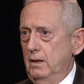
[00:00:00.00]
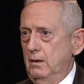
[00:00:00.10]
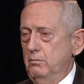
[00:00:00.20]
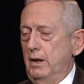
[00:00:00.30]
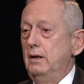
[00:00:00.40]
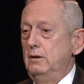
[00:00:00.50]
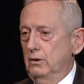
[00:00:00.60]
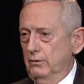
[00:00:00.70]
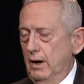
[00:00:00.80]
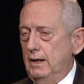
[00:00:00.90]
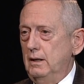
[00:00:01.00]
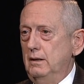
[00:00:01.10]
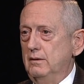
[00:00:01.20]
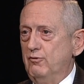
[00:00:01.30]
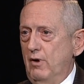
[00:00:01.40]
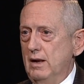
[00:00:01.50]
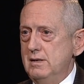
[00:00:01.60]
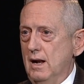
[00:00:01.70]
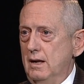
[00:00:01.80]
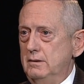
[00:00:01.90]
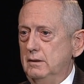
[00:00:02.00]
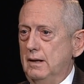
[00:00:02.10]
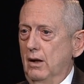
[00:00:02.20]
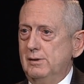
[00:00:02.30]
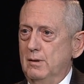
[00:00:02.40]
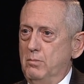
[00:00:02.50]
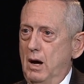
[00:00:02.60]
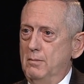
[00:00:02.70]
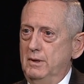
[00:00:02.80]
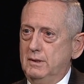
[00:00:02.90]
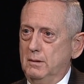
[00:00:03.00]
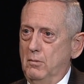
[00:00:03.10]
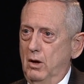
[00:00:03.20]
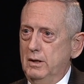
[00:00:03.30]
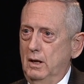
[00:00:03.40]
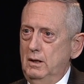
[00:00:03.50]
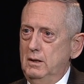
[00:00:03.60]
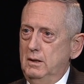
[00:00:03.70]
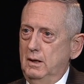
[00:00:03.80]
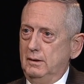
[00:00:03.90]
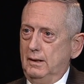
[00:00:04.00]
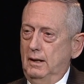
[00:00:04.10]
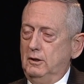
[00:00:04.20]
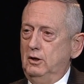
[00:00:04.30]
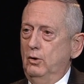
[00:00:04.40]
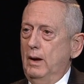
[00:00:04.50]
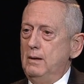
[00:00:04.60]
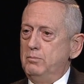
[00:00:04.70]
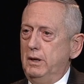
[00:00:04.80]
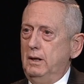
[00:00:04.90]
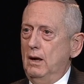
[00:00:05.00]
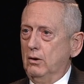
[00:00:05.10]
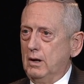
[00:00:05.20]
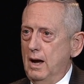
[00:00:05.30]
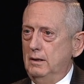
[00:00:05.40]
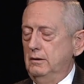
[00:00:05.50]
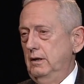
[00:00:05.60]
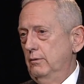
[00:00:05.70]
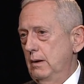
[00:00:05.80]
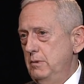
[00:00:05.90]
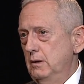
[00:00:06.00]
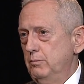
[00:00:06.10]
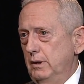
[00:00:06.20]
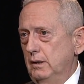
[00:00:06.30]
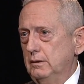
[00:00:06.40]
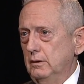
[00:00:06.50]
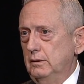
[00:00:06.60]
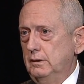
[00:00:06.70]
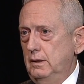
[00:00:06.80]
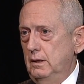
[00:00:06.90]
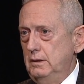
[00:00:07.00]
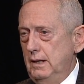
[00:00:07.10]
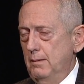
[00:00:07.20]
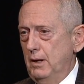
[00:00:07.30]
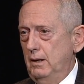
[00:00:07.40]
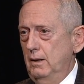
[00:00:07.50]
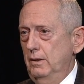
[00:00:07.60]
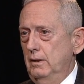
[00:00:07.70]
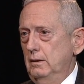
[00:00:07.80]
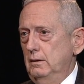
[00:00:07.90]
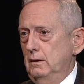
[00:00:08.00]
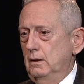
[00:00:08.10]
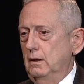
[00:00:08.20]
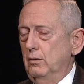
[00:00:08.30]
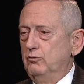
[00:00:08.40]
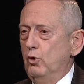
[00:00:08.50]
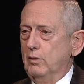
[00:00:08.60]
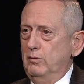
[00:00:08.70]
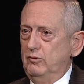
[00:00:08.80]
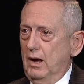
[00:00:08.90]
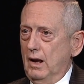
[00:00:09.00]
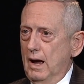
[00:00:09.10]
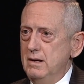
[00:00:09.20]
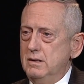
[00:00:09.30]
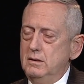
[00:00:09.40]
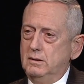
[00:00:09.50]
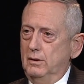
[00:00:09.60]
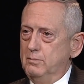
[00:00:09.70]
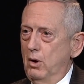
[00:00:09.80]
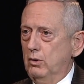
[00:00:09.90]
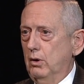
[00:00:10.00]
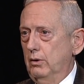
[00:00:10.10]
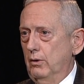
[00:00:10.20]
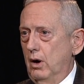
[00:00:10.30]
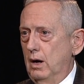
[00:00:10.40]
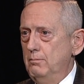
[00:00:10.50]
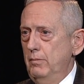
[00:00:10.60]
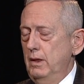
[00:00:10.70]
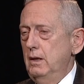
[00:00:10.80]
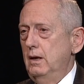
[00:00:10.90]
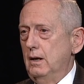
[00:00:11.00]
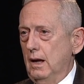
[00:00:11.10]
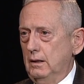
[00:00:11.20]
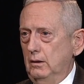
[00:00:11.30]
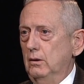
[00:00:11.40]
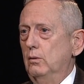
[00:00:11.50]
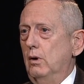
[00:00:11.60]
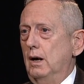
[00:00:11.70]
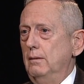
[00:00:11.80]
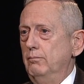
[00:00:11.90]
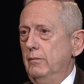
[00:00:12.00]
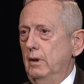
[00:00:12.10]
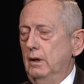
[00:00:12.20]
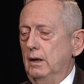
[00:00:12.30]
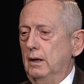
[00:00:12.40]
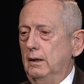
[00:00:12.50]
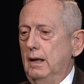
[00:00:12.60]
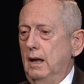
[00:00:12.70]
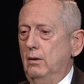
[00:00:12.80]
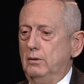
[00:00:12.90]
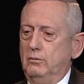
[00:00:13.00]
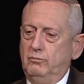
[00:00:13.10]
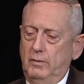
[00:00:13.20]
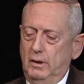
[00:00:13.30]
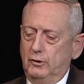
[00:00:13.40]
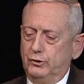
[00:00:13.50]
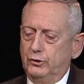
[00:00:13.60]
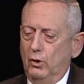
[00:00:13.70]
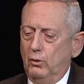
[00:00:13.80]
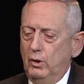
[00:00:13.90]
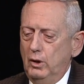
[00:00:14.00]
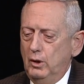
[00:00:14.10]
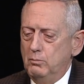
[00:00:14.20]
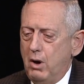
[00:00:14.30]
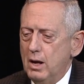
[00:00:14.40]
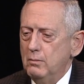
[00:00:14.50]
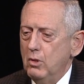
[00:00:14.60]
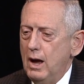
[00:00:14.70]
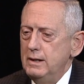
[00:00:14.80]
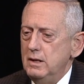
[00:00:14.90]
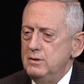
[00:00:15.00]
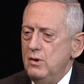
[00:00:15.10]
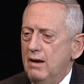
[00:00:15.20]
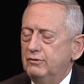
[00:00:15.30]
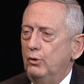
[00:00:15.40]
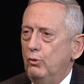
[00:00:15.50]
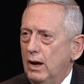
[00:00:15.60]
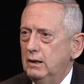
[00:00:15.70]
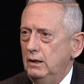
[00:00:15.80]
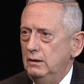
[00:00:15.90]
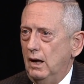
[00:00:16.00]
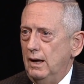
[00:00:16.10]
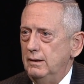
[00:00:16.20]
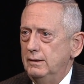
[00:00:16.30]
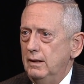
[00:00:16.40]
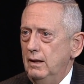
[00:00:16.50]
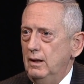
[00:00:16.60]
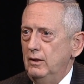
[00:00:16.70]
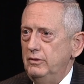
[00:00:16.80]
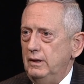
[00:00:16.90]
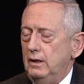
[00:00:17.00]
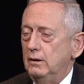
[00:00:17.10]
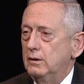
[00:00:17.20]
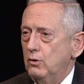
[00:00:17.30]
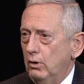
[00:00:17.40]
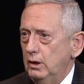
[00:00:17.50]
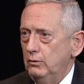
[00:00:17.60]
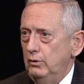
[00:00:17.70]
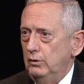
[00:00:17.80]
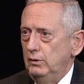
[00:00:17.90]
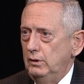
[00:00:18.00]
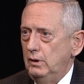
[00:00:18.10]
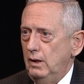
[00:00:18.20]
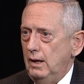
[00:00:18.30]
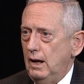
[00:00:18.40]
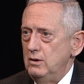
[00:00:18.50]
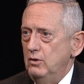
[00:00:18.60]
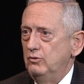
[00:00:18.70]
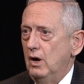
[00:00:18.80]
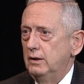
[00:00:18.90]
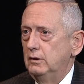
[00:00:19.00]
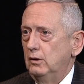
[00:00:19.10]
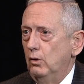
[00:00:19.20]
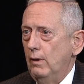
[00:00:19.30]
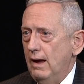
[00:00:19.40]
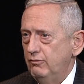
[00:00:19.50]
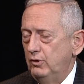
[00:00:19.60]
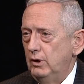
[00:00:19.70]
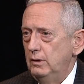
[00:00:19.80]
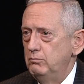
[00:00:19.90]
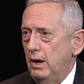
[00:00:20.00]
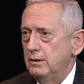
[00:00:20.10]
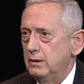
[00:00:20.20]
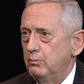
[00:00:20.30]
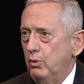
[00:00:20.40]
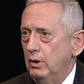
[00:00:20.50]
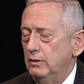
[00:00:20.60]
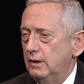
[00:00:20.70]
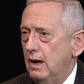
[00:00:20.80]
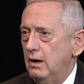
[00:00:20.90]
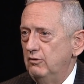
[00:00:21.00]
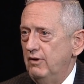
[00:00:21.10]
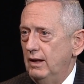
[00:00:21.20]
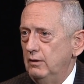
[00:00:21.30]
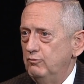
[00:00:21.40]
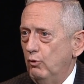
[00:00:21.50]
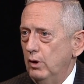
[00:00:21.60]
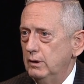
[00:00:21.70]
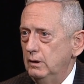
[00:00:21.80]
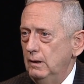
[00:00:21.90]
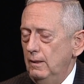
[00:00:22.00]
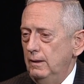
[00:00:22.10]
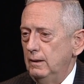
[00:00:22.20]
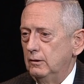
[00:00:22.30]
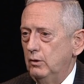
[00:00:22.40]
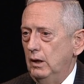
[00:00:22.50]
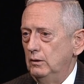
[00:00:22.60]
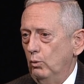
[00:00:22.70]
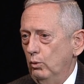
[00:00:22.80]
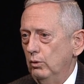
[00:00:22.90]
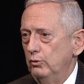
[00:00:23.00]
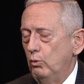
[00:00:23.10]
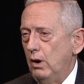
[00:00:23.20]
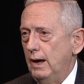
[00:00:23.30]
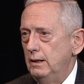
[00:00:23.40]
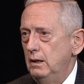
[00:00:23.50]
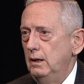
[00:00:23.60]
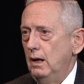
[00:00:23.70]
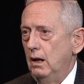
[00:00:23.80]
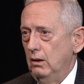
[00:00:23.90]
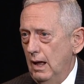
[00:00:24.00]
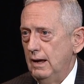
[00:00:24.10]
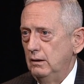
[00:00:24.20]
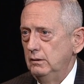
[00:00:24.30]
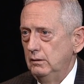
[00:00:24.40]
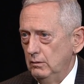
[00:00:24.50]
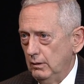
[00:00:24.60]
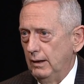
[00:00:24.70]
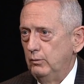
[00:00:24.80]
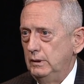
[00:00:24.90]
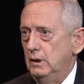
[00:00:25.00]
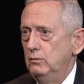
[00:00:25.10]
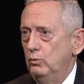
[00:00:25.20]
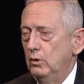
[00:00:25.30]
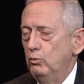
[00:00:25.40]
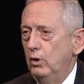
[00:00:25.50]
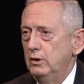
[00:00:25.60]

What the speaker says: But you're right, it is franchised. It's Al-Shabaab in Somalia, it's AQAP, Al-Qaeda in the Arabian Peninsula in Yemen. Of course, we've got ISIS, there's Boko Haram, and I can go on. And so bottom line is you have to recognize the historic roots, and you've got to go after it by supporting the countervailing forces and creating the worldwide alliance, like we did in World War